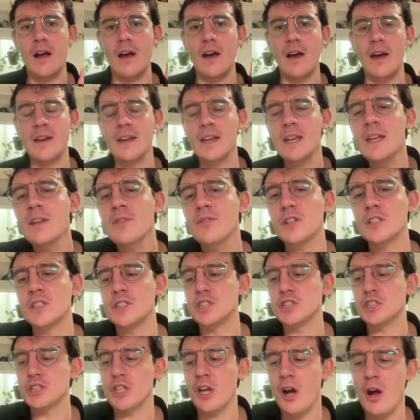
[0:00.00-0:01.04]
an even
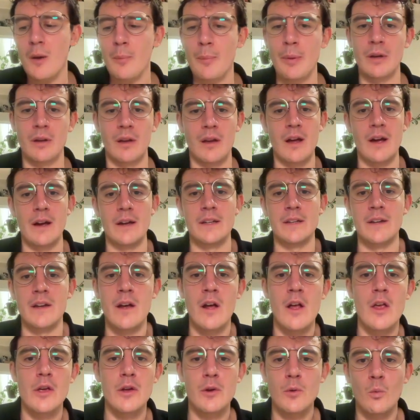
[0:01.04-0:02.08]
sharper line,
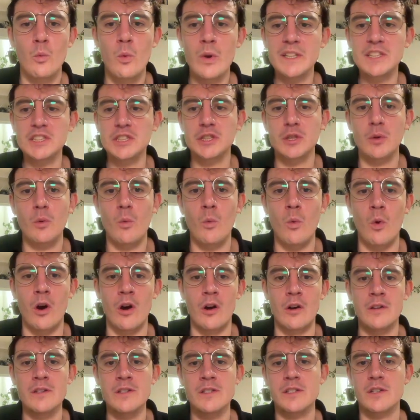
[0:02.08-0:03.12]
which
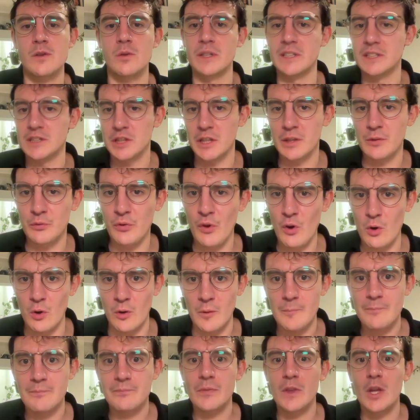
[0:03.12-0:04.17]
was queen
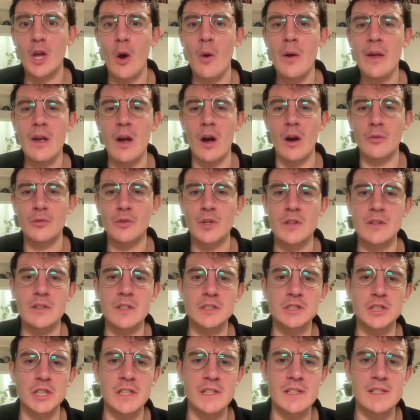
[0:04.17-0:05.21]
g4, going after the
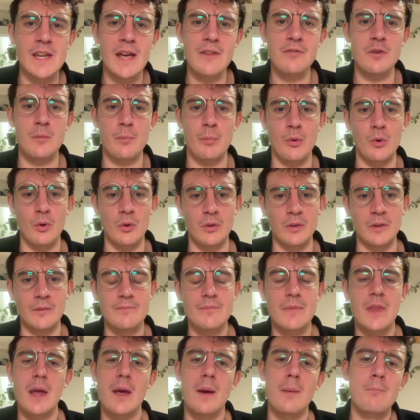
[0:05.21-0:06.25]
g7 pawn,
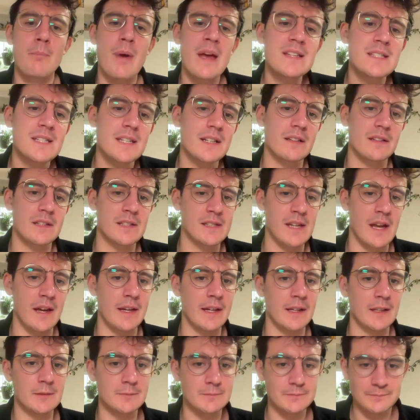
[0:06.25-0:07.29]
basically
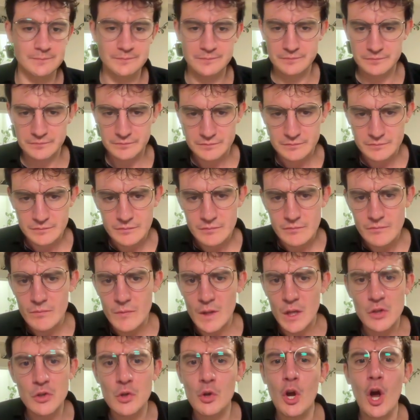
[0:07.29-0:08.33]
saying,
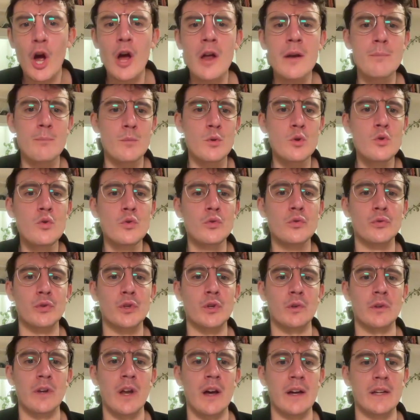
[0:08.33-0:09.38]
you can't move
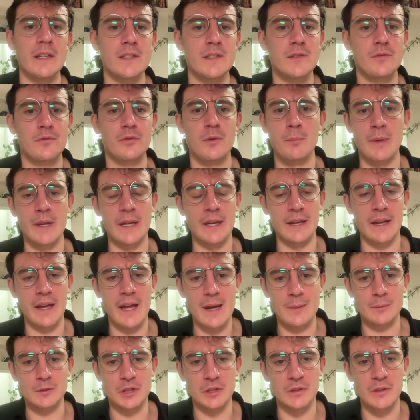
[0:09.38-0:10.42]
your knight from being
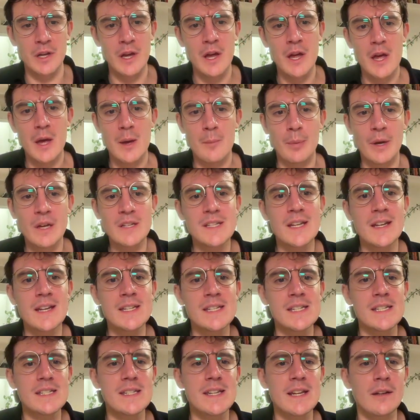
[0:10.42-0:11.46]
captured because it
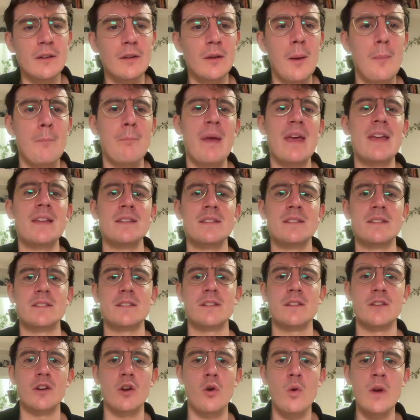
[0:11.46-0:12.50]
is still pinned
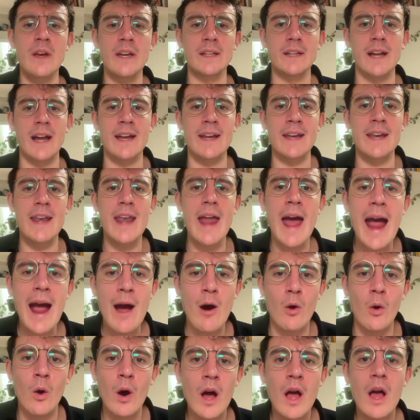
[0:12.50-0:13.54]
to the queen, and
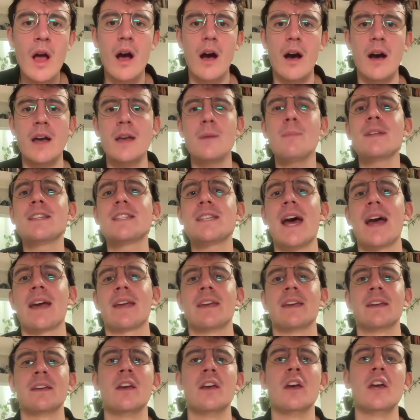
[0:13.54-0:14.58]
now I am
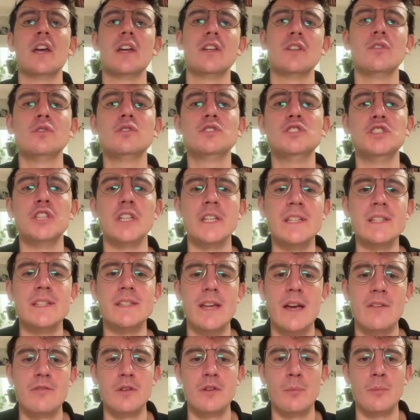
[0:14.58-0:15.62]
attacking your
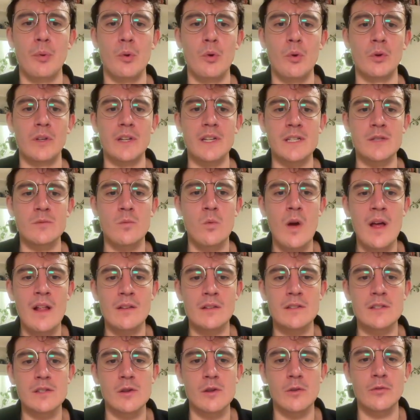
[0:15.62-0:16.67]
g7 pawn as
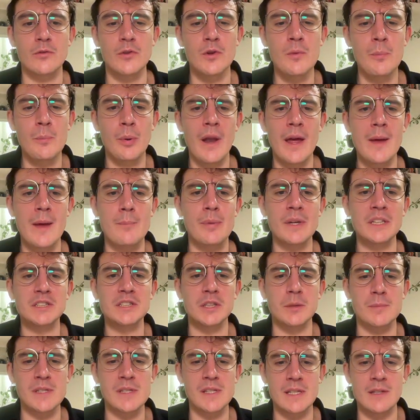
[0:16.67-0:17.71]
well. So if you play
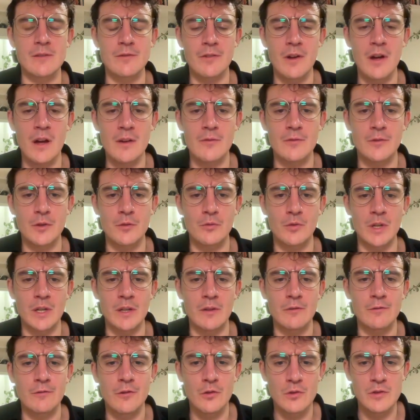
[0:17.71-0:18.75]
bishop c5 to
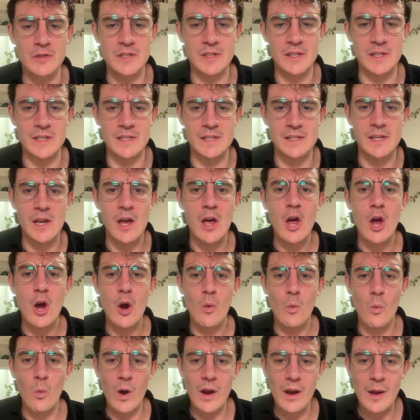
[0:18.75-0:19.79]
reinforce this,
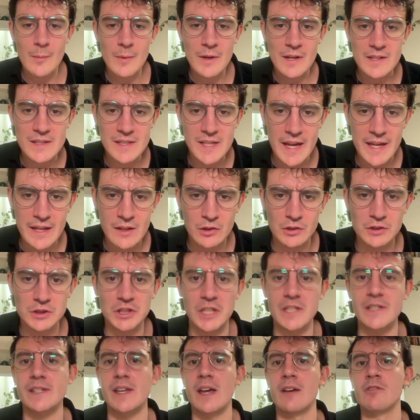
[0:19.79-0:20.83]
well, I'm going to take on
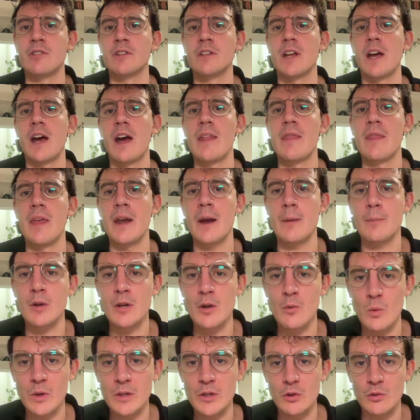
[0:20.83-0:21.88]
g7, and then I'm going to
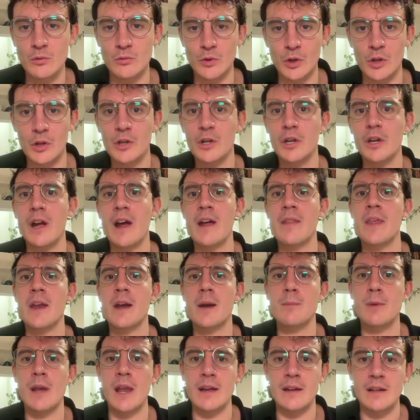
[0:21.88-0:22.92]
win your rook, and then
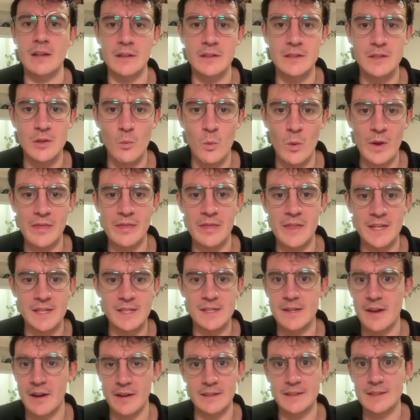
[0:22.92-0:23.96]
I'm likely to win this
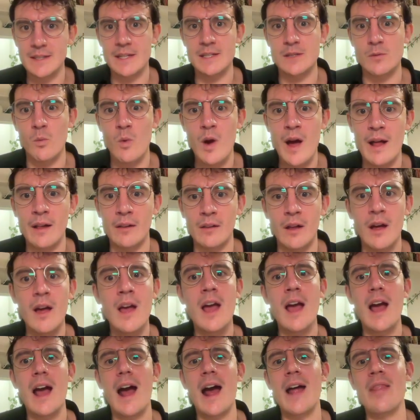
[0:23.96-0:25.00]
knight as well,
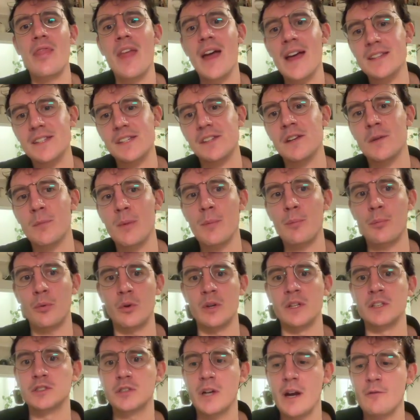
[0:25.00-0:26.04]
and that's going to be
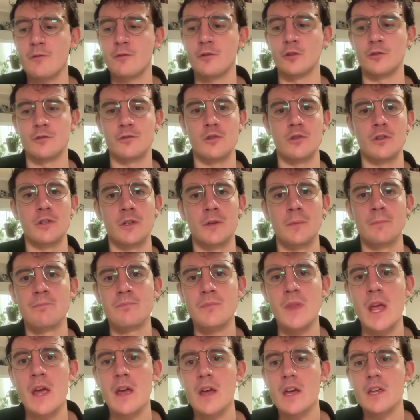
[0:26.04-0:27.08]
pretty dreadful for you.
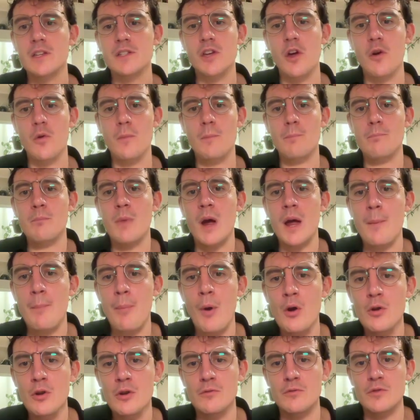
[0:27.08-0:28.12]
So my
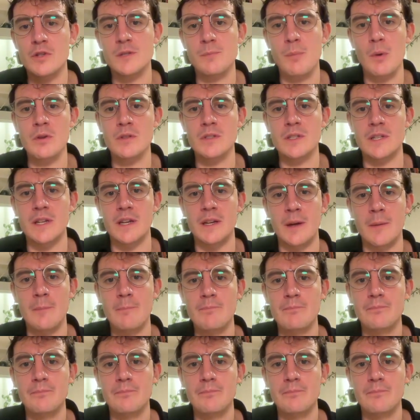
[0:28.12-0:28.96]
opponent responded here